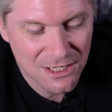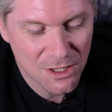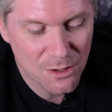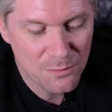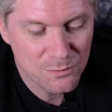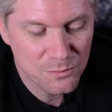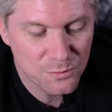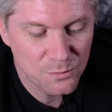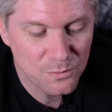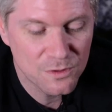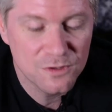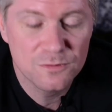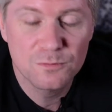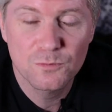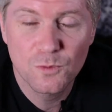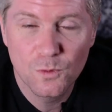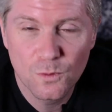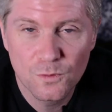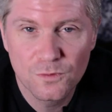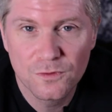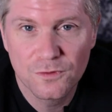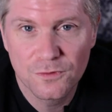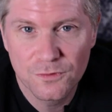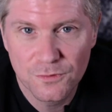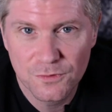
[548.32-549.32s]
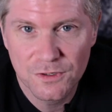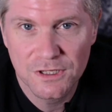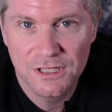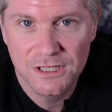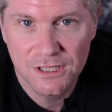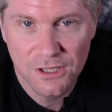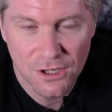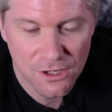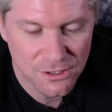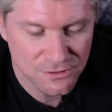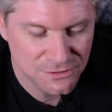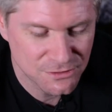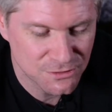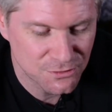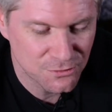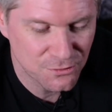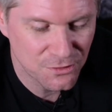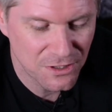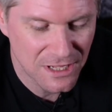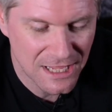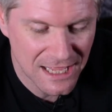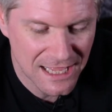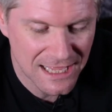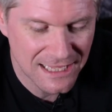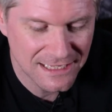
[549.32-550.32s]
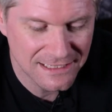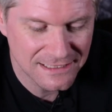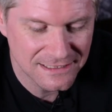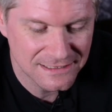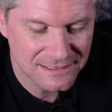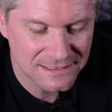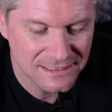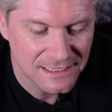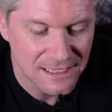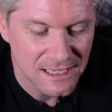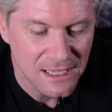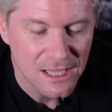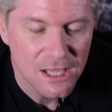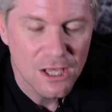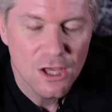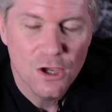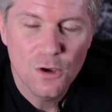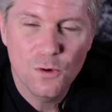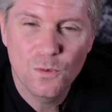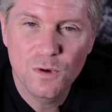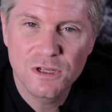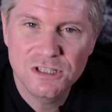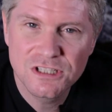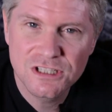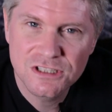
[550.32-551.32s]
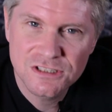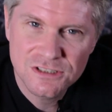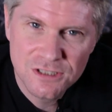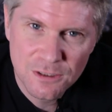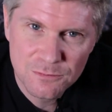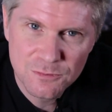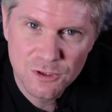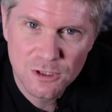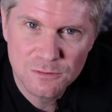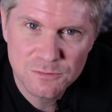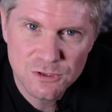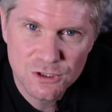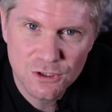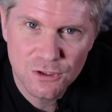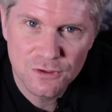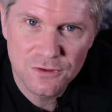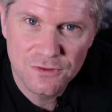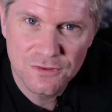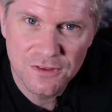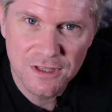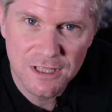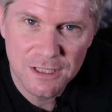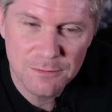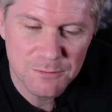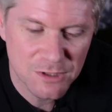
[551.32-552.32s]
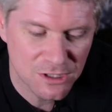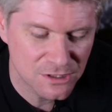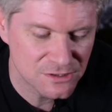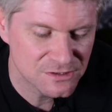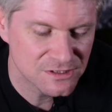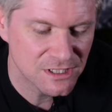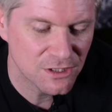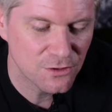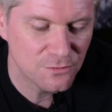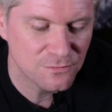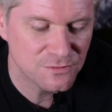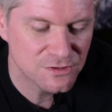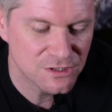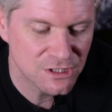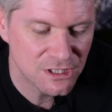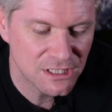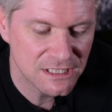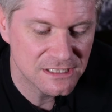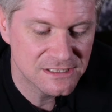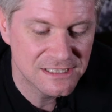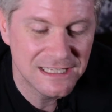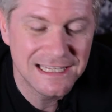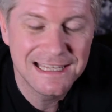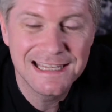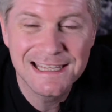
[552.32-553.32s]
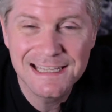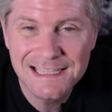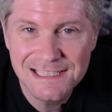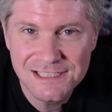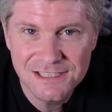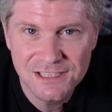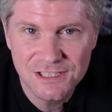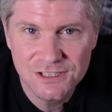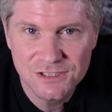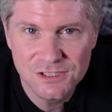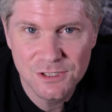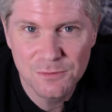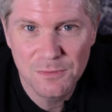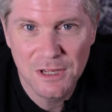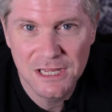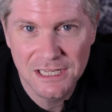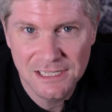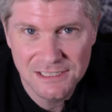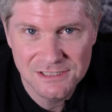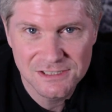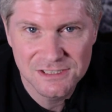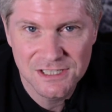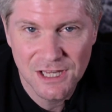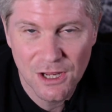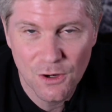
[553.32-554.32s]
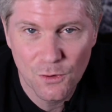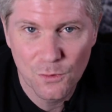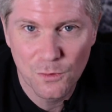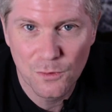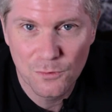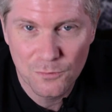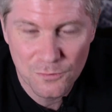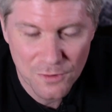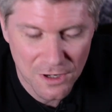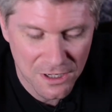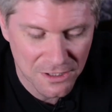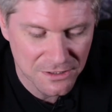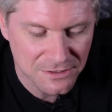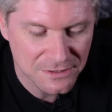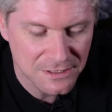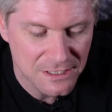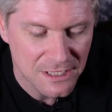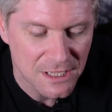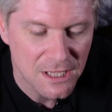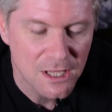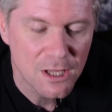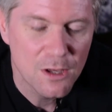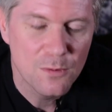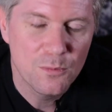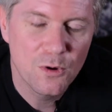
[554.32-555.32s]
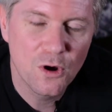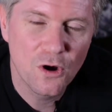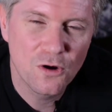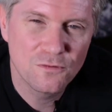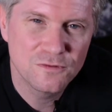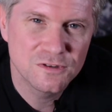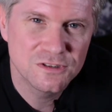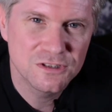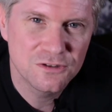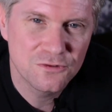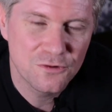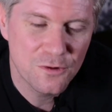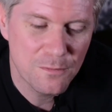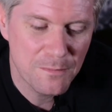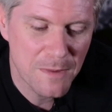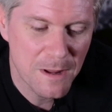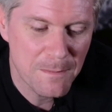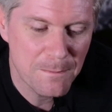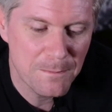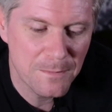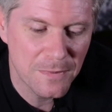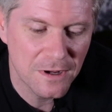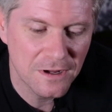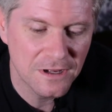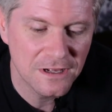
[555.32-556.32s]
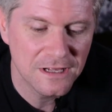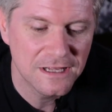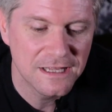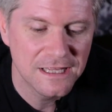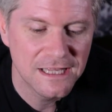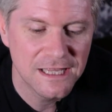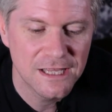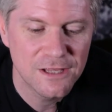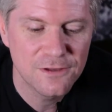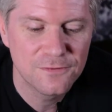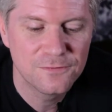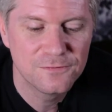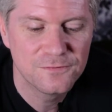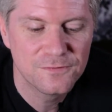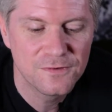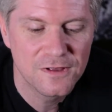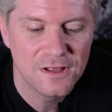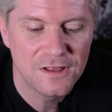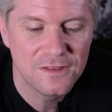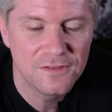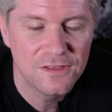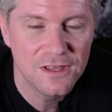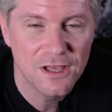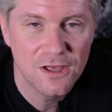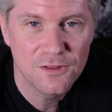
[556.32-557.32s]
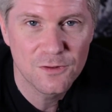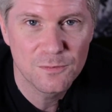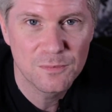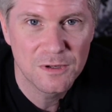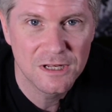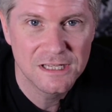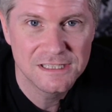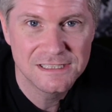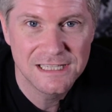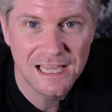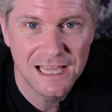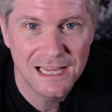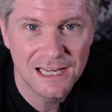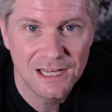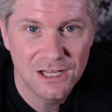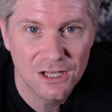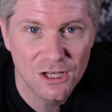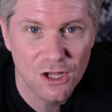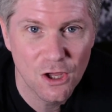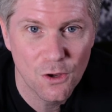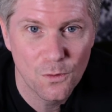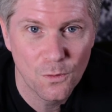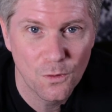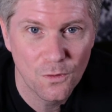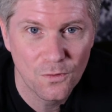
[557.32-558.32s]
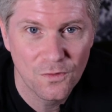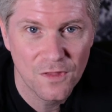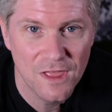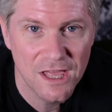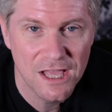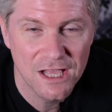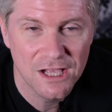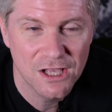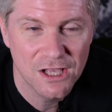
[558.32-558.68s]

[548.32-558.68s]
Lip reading: up with more than 3 cards in your hand, which is sometimes a good thing because then obviously it's easier to make a set or a run. But obviously remember, if the other player's getting low on their